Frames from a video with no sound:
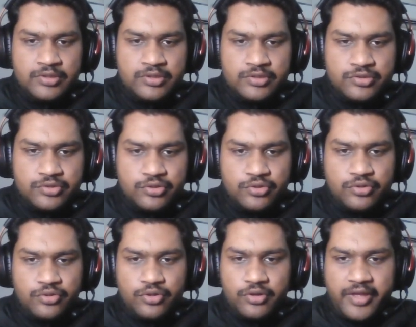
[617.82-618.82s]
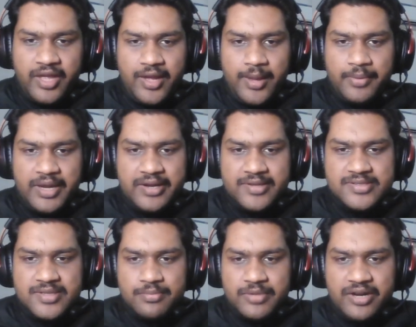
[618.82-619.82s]
So okay, I'm getting
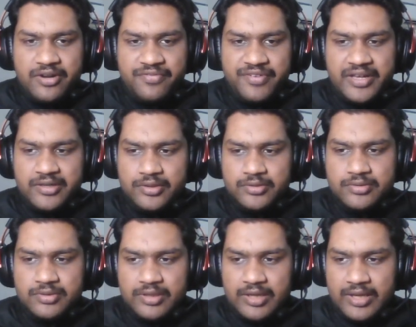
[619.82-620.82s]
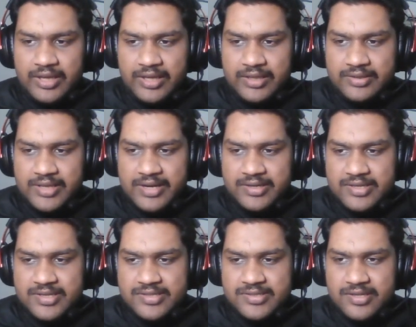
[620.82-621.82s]
some kind of error and that
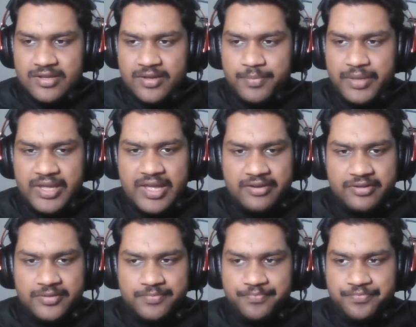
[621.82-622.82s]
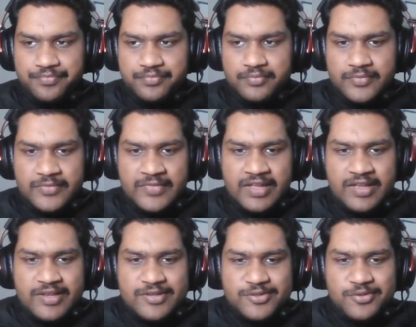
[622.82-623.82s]
is a big error.
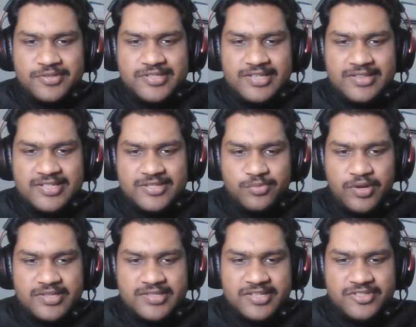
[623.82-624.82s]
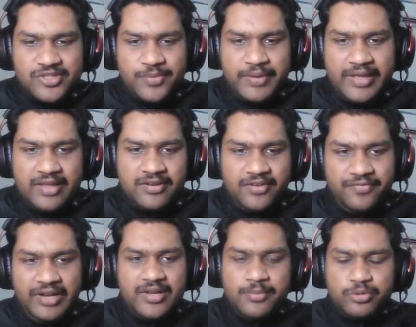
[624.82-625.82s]
So you see this was such a big error.
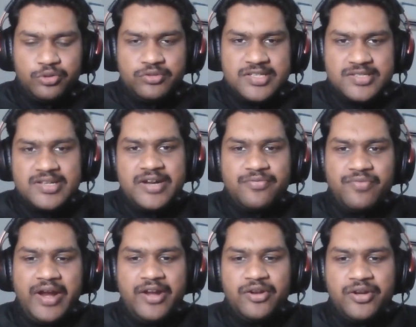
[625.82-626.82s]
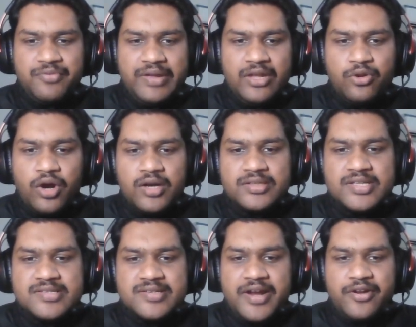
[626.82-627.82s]
We'll come to this, that why did we got
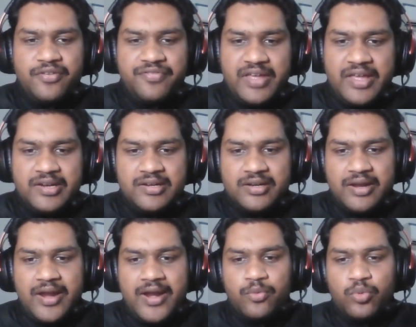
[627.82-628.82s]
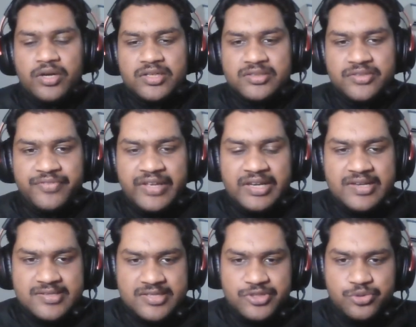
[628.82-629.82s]
this kind of error and what are the
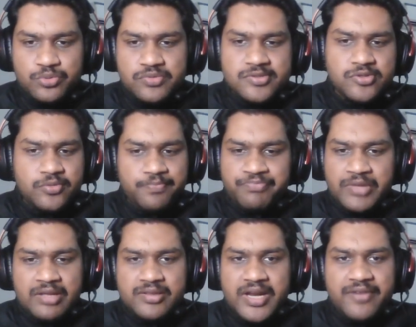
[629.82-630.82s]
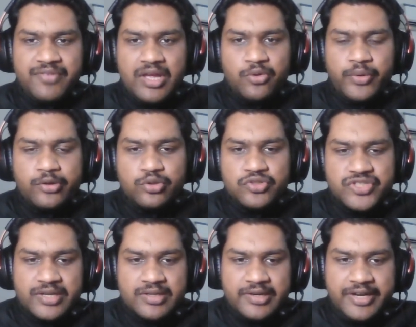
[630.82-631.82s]
various issues, so that we are going to
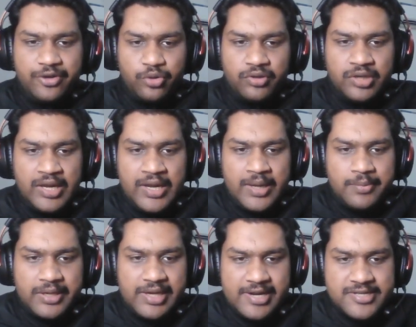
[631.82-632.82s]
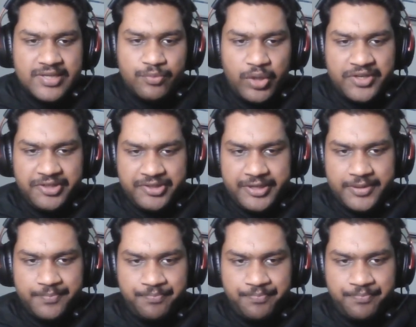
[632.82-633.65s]
check later on. But let's see what it did.